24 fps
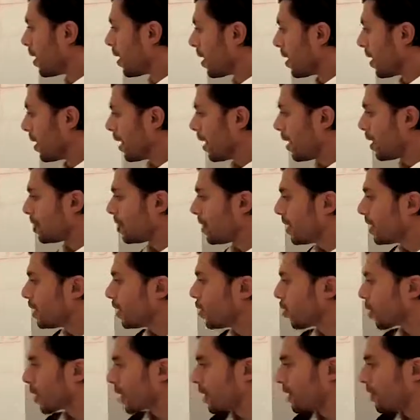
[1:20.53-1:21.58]
Then
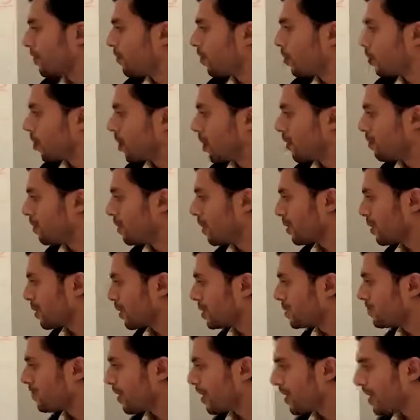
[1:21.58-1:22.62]
you look at the floor number.
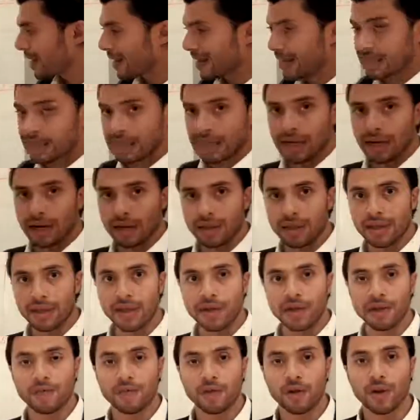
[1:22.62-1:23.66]
This is very classic. I
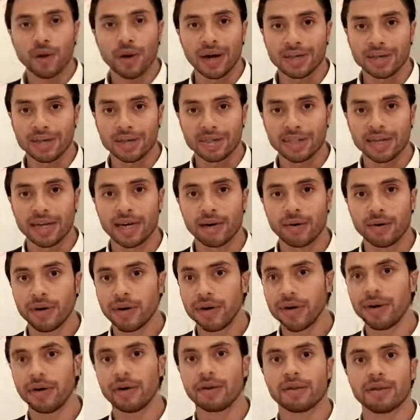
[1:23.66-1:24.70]
think if you look at the
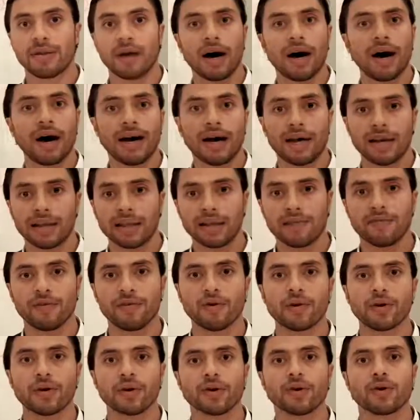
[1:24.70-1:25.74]
tower, the higher the
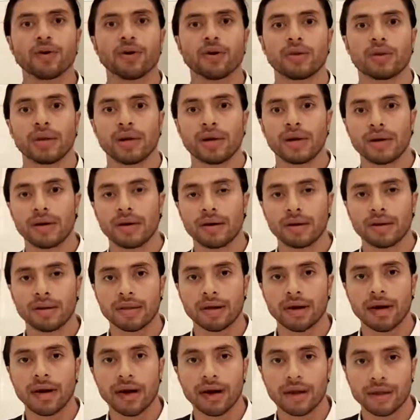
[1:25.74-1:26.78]
floor you go,
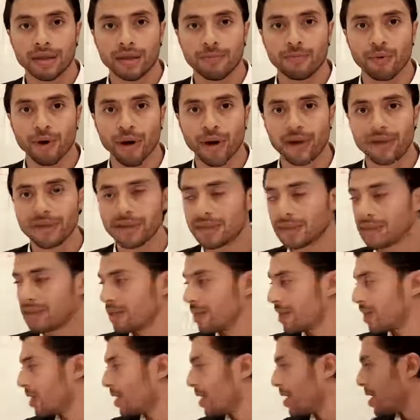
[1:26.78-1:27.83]
the higher the
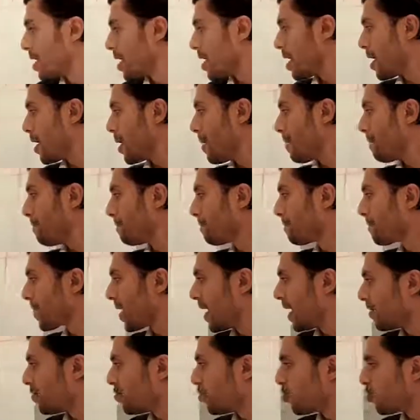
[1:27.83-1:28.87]
price.
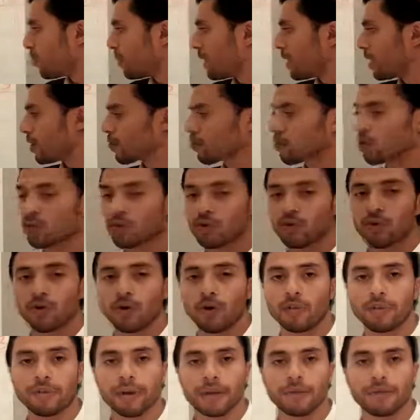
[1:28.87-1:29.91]
And normally you
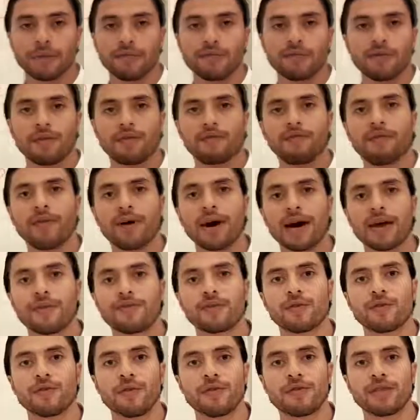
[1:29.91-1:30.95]
go maybe from 5
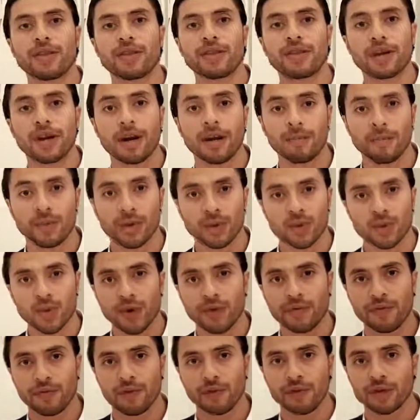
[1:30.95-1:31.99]
to 15 dirham per
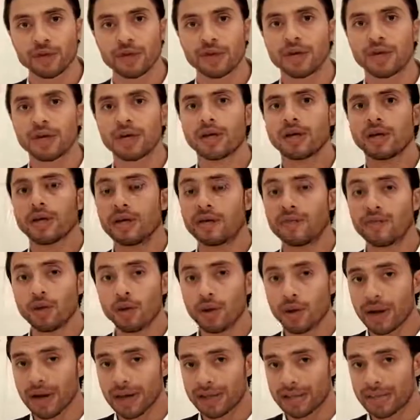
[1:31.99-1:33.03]
square foot if you
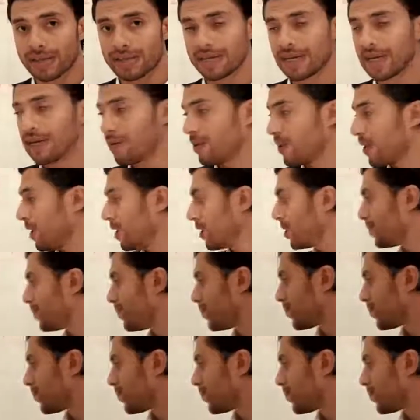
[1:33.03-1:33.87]
look at the tower.